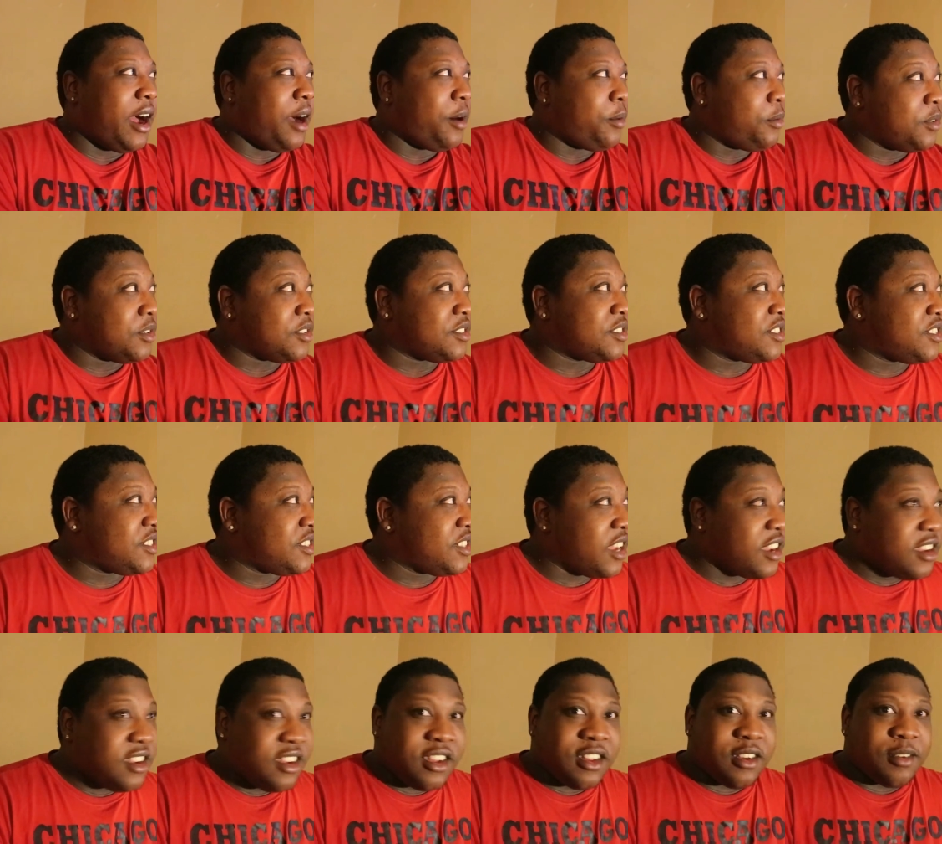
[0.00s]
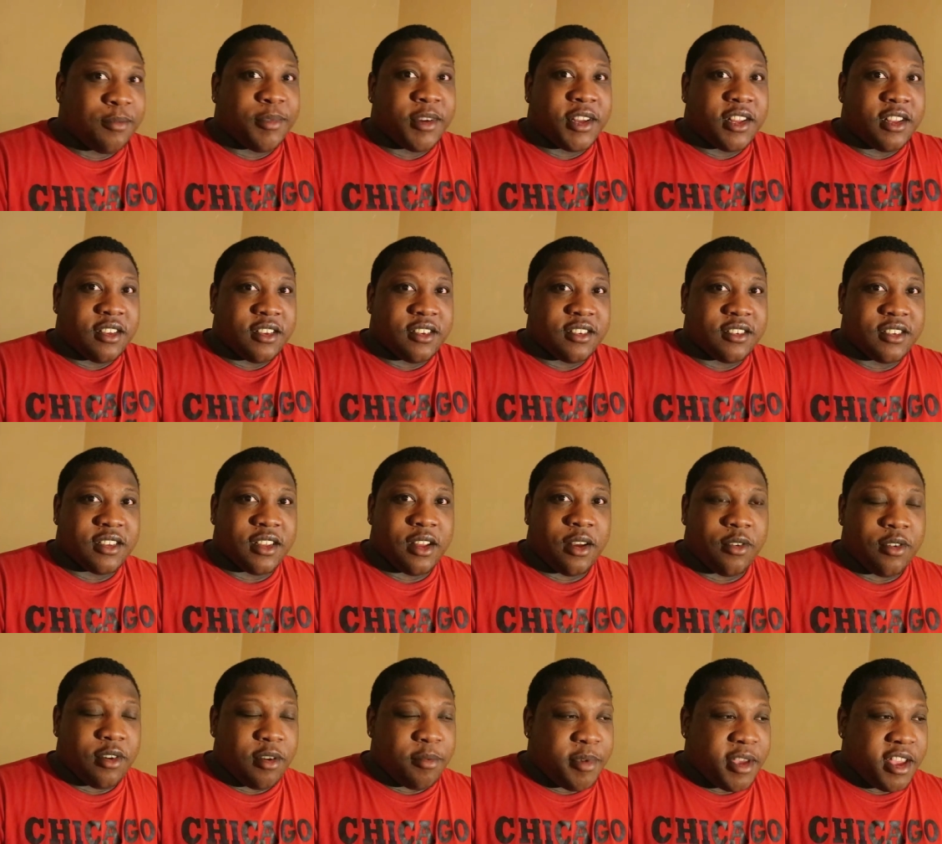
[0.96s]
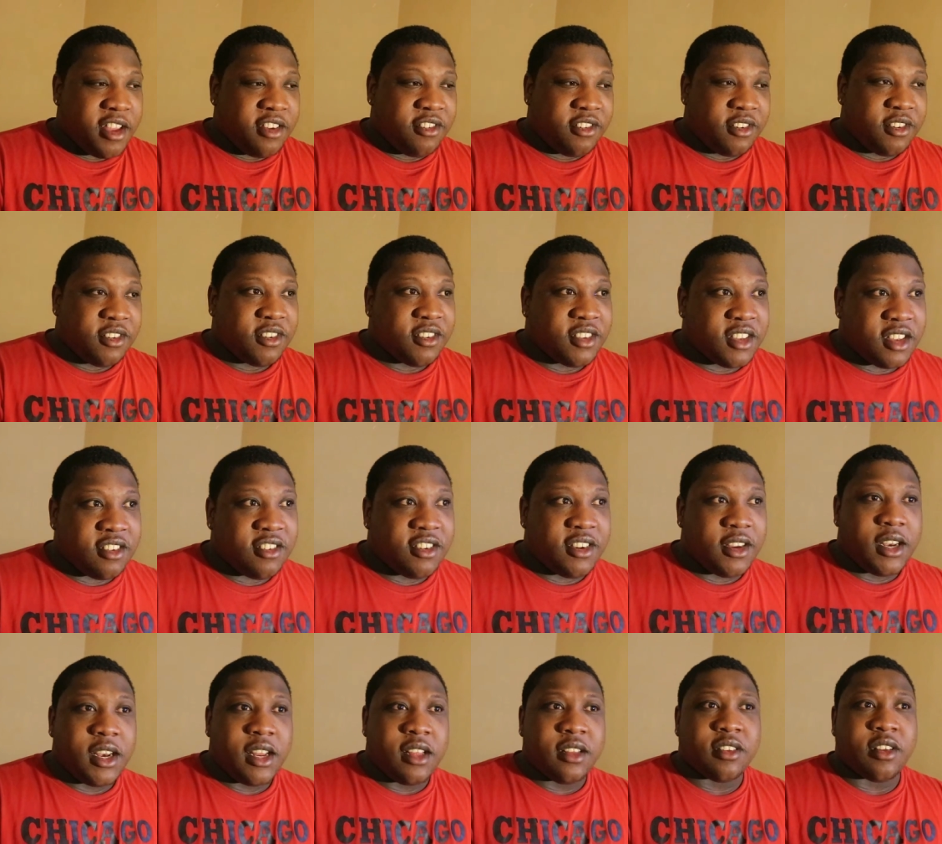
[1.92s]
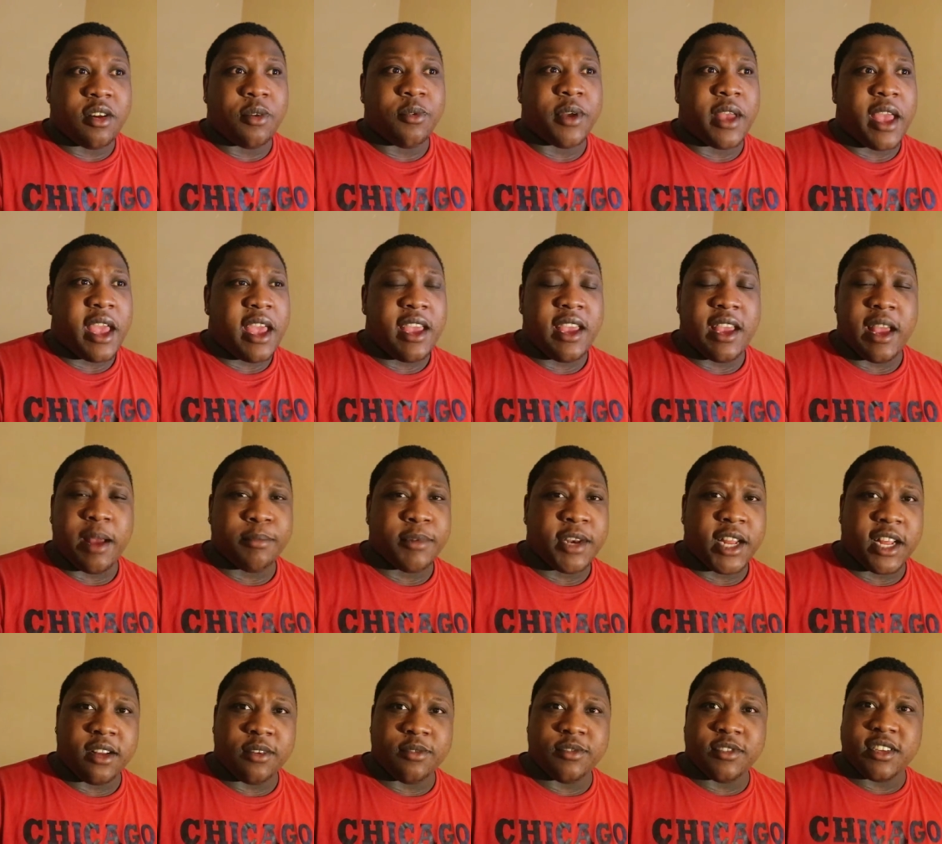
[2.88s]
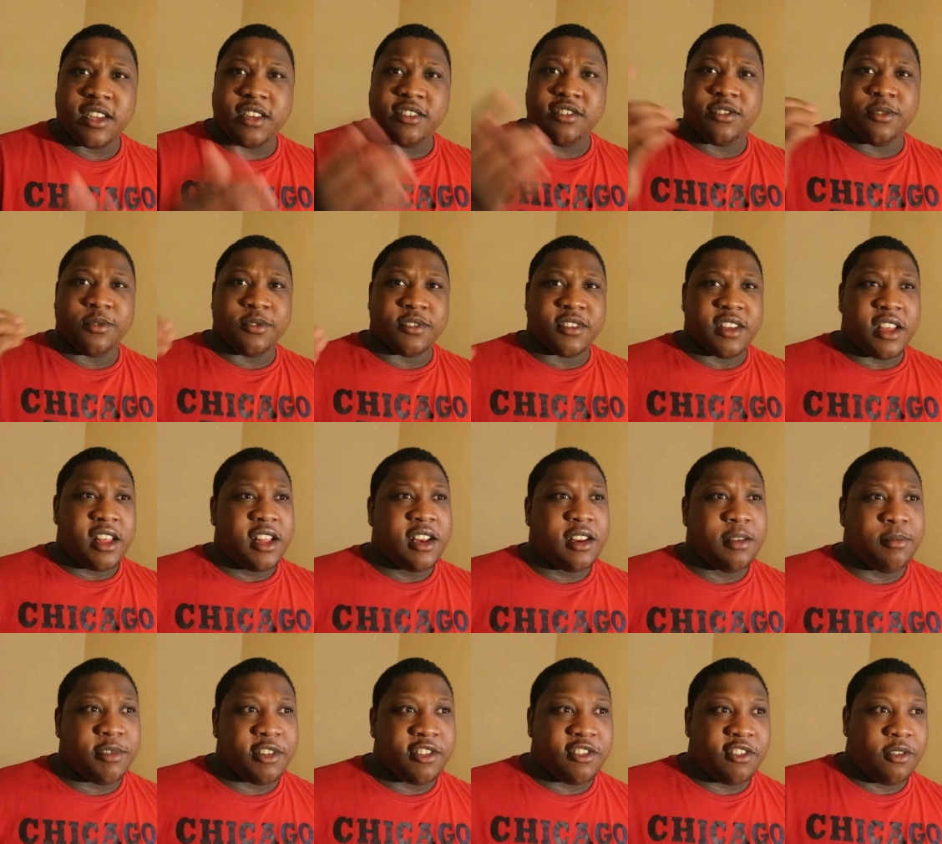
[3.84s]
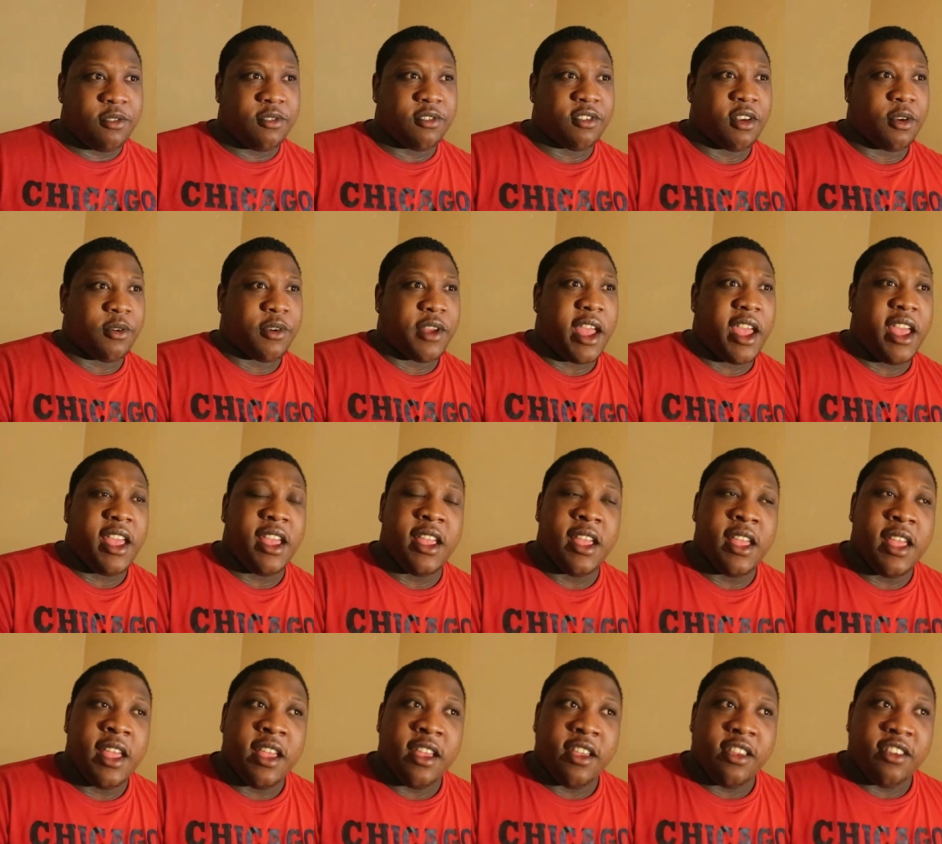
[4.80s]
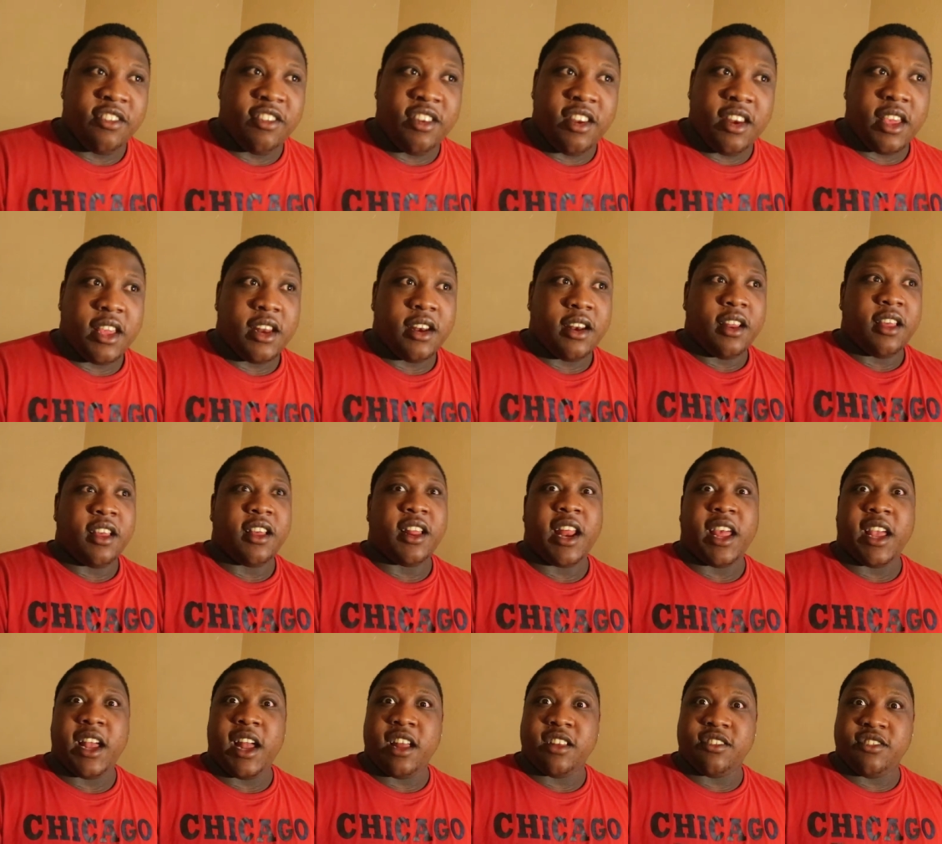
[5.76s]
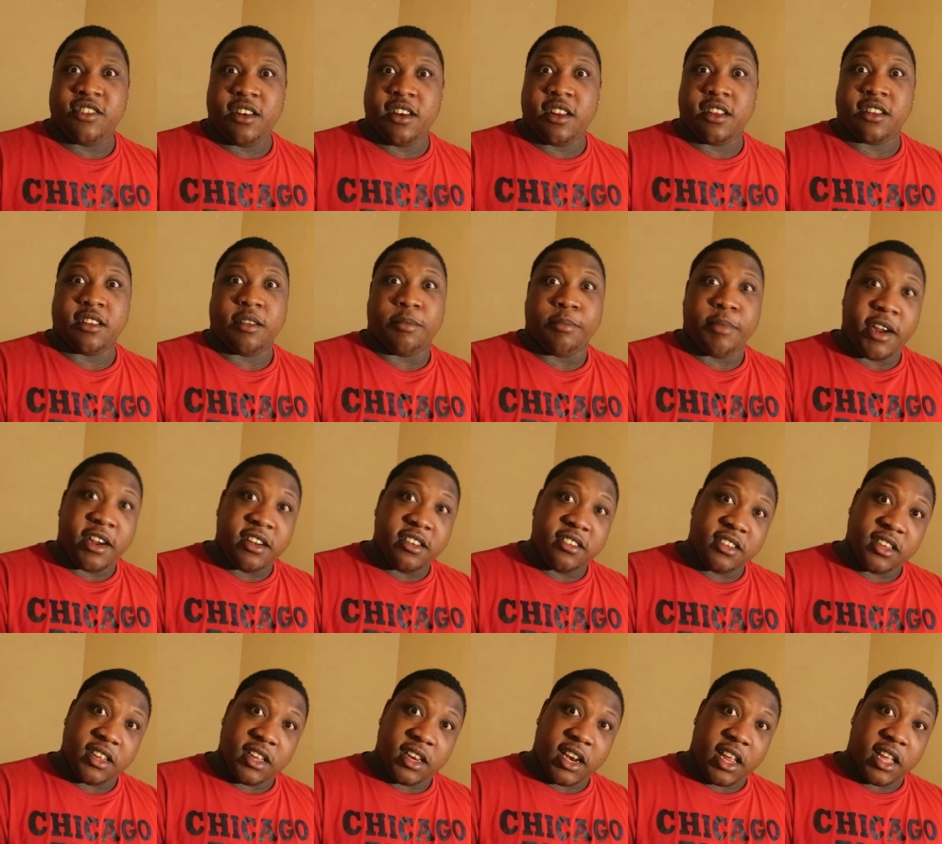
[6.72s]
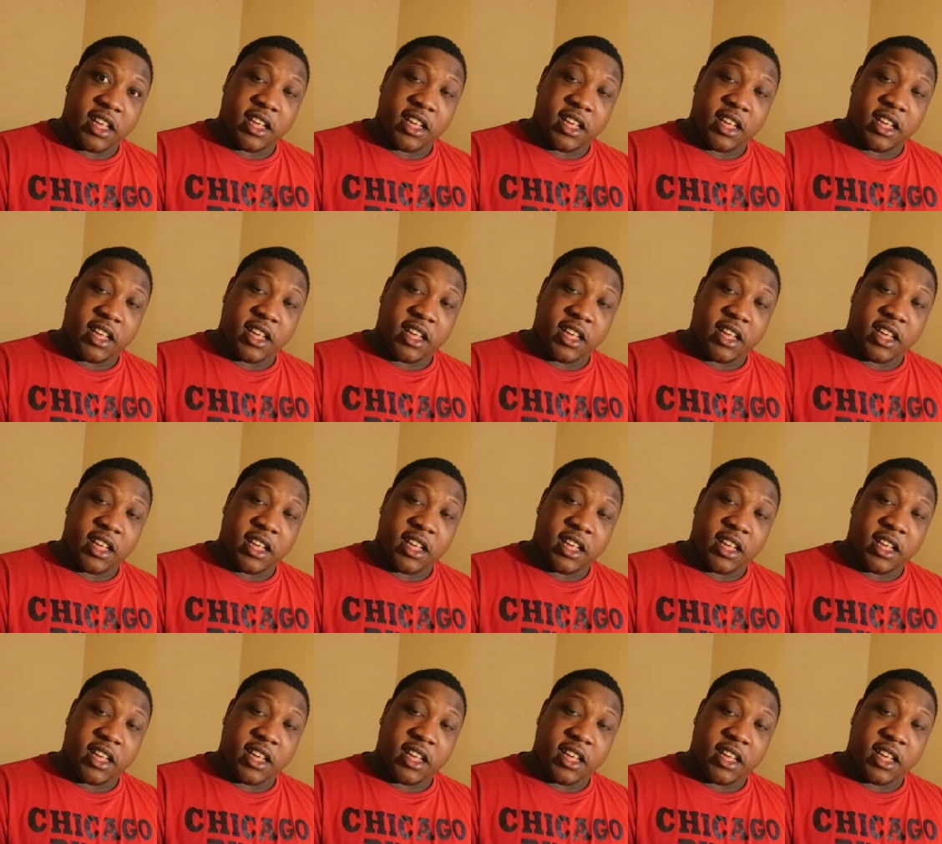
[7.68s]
I was stunned because on the pictures she looked okay. I'm not gonna say she was ugly, but she was okay. She didn't look like how she looked in person.